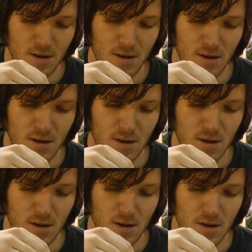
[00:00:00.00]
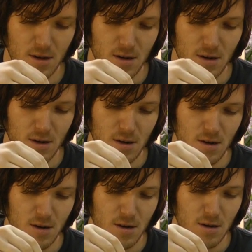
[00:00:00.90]

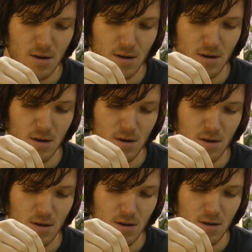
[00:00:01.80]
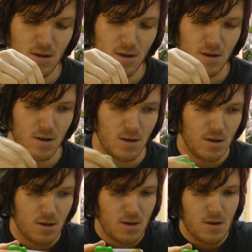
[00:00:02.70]

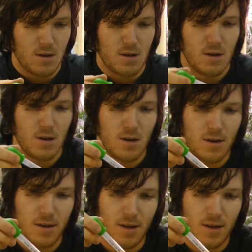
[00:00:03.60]
Nothing is said.